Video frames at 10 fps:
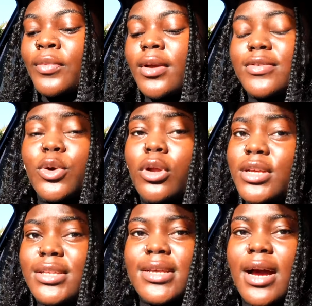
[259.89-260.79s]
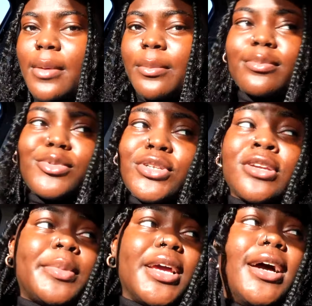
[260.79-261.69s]
I've still got loads of time. I'm just
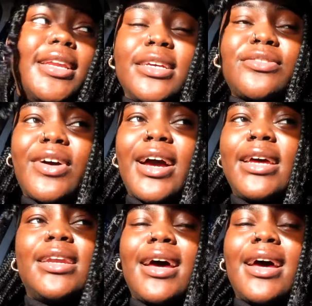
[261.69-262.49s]
gonna be early, it's fine.